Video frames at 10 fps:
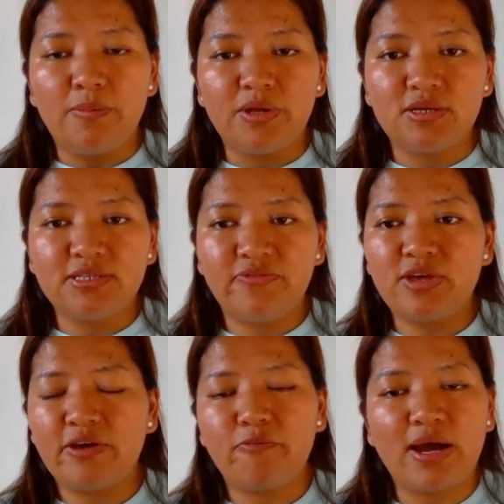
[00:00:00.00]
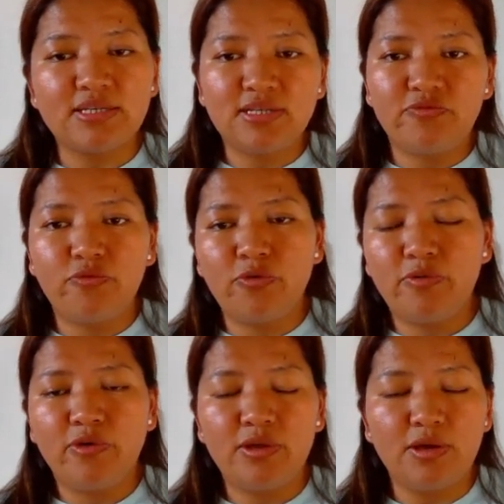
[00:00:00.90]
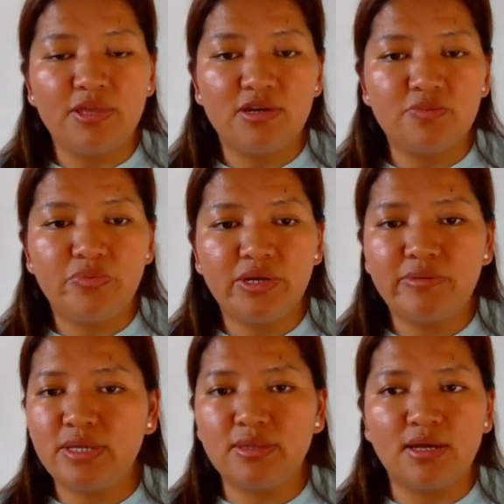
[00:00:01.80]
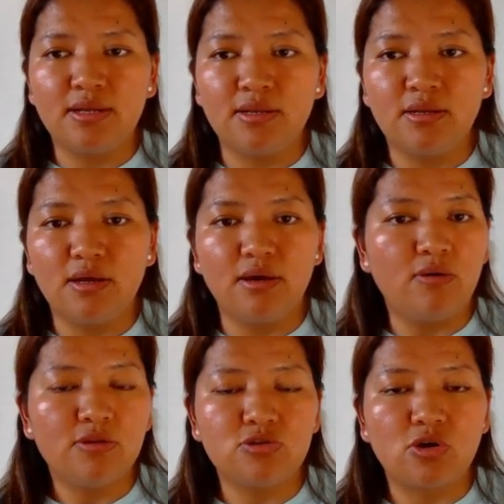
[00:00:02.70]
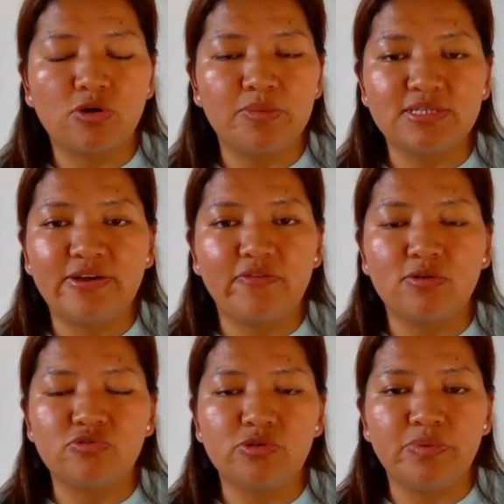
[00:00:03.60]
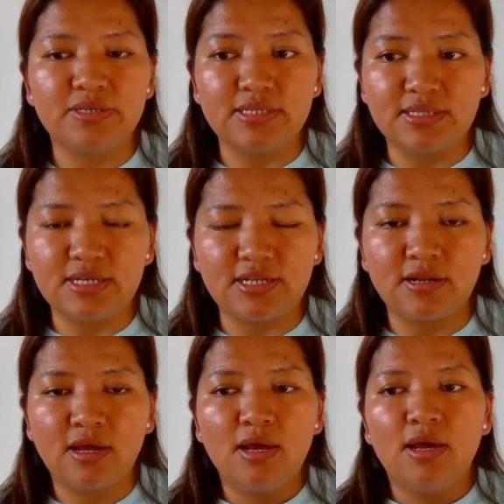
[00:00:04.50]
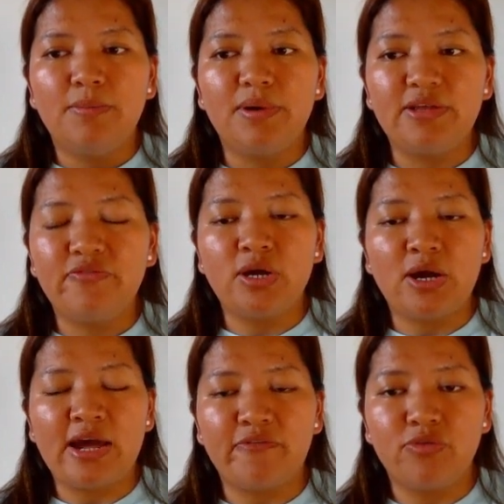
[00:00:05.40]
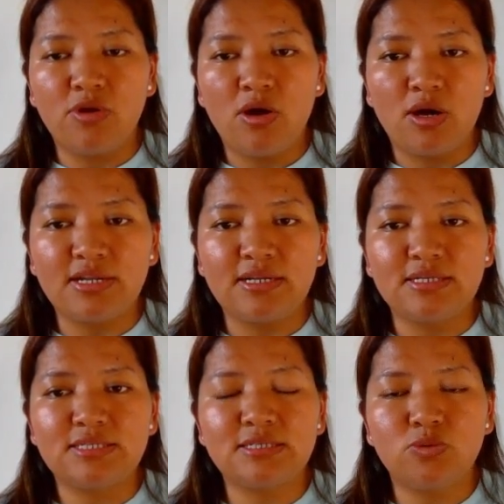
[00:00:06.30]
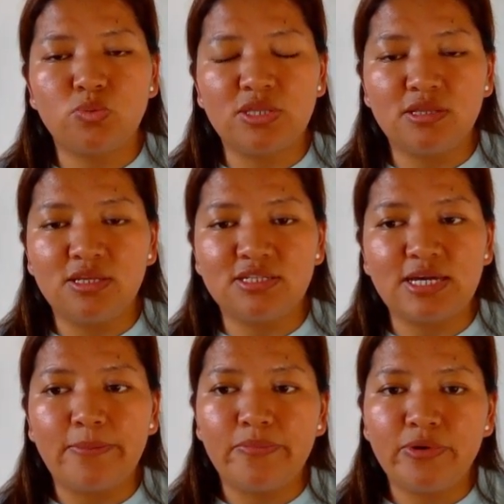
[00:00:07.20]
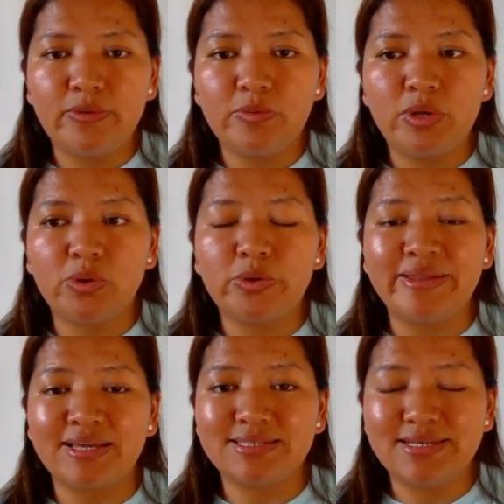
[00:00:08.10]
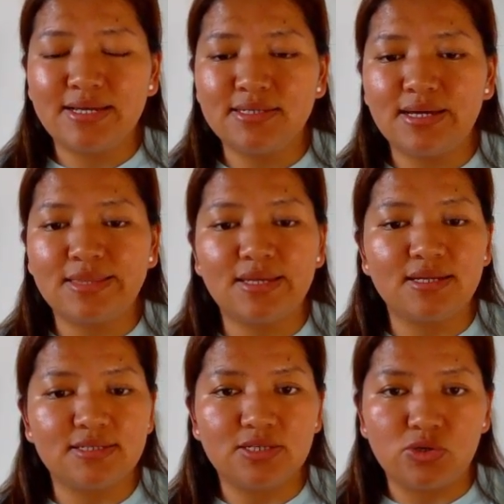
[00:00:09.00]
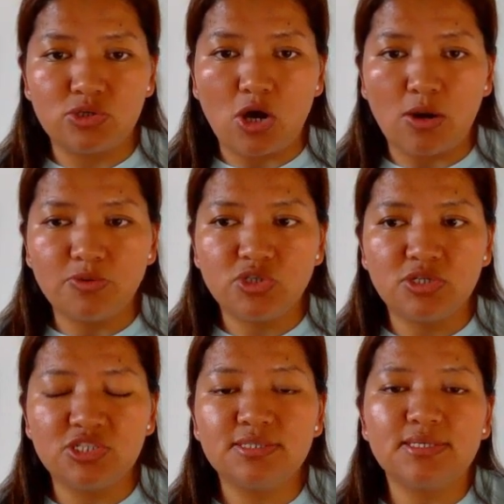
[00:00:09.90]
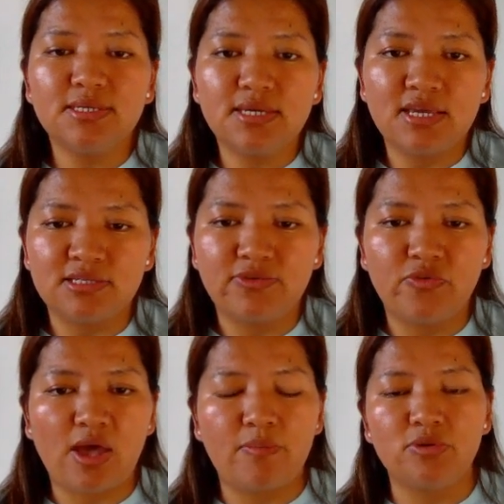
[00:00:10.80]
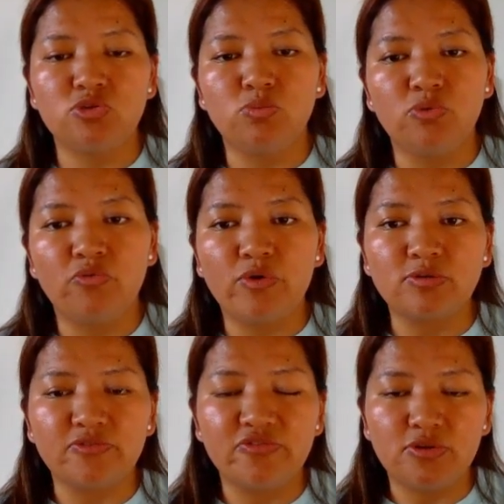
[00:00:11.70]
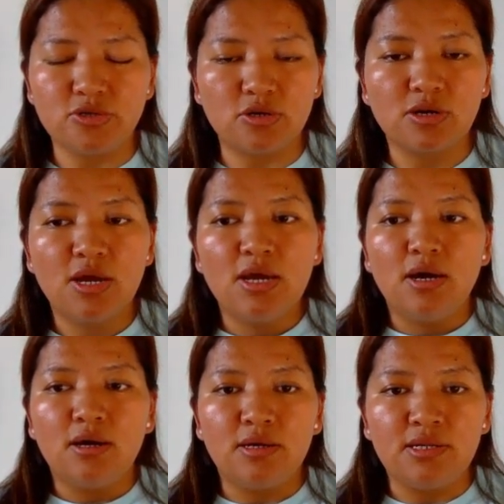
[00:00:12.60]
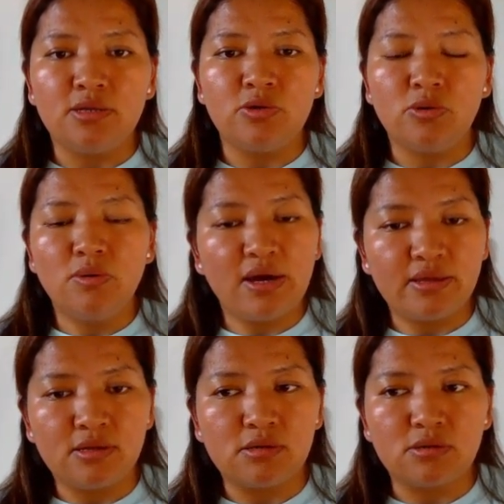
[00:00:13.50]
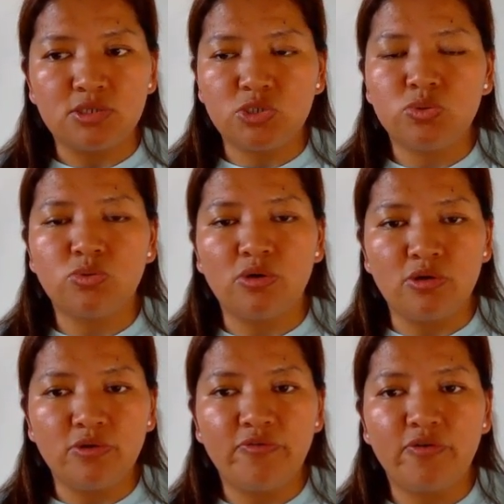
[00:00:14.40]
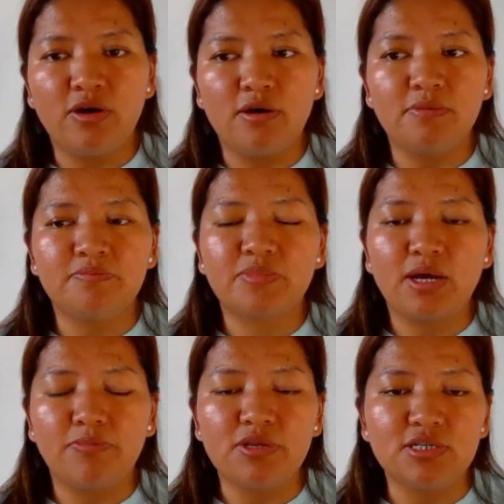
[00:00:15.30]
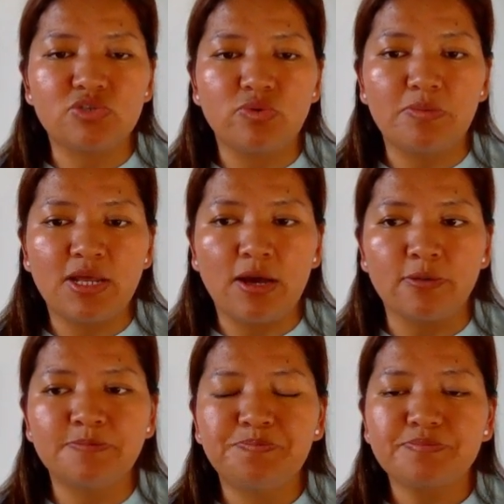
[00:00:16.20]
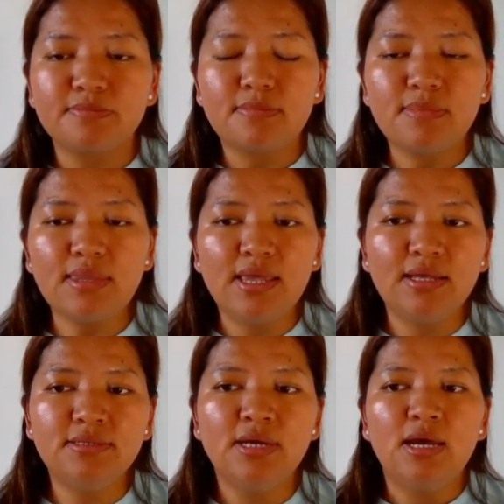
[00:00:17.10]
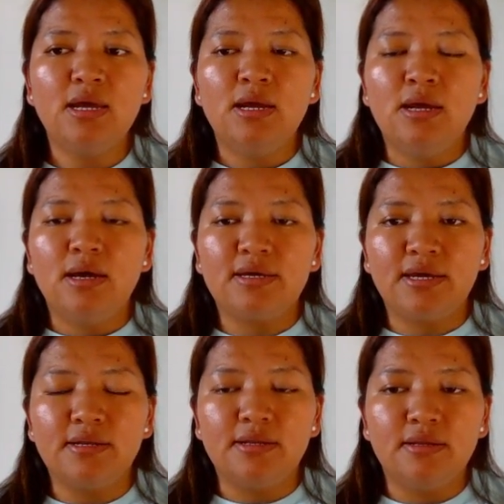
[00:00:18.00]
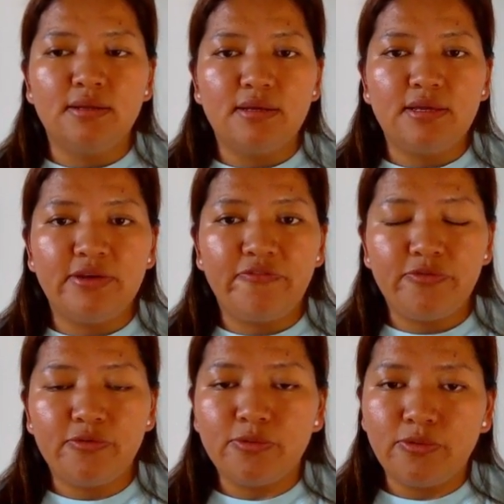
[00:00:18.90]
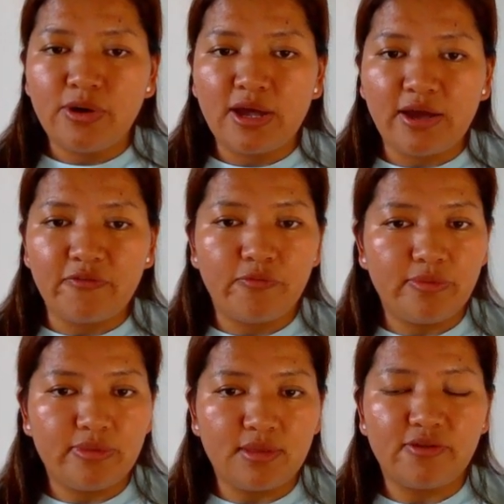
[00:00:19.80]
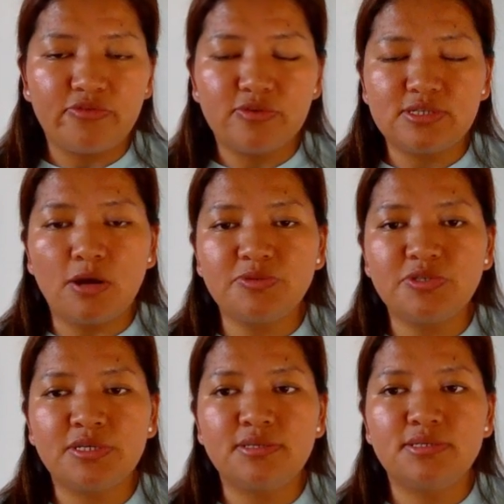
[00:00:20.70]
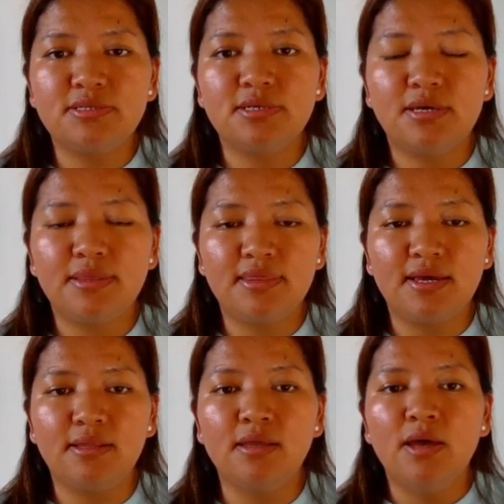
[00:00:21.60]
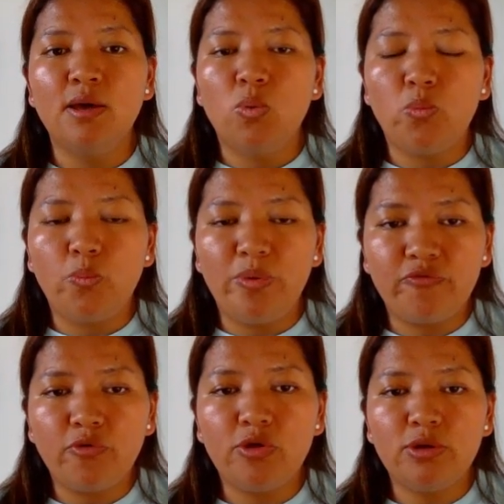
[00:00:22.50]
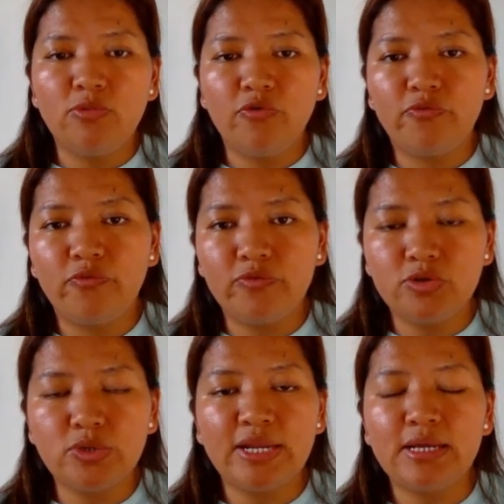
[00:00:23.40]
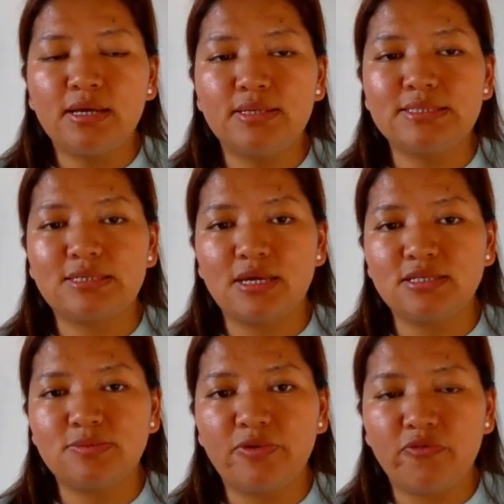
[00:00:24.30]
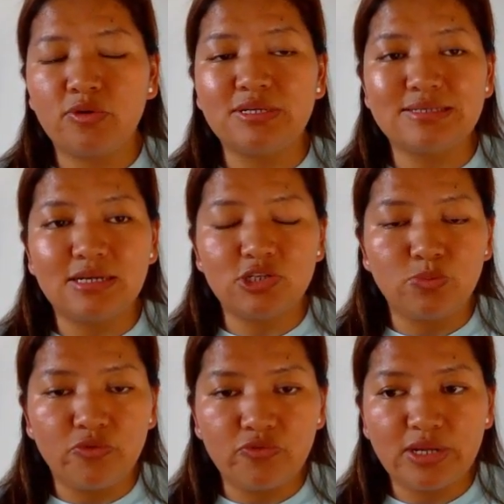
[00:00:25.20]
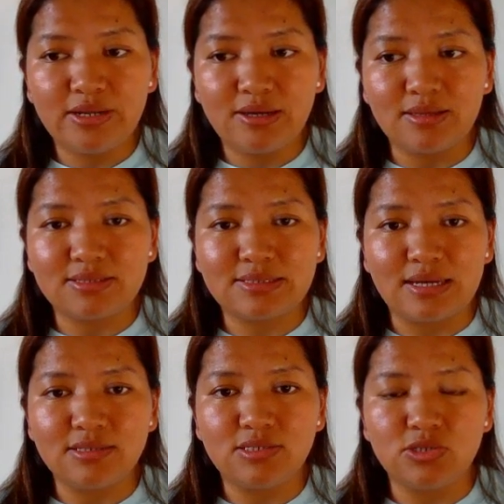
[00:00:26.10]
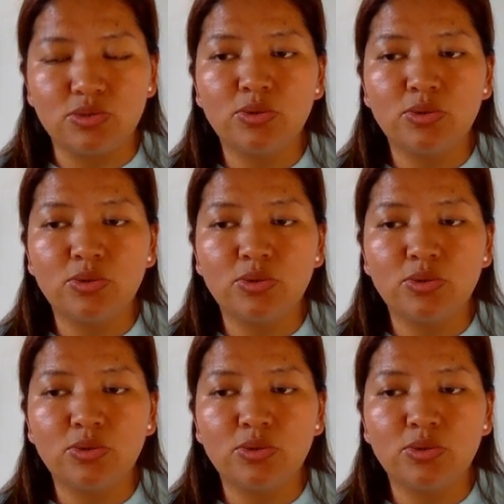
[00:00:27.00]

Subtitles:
because if you have passed that 4 year period, then all the documents have already been deleted. But if you have not, and it's still within the time period where you can extend, I think it is a good option, just in case if you happen to move out of New York in, a year or two, or, a couple of years from now. And again, if you have none of those options, then before you move to any other states, before you decide to move to any other states,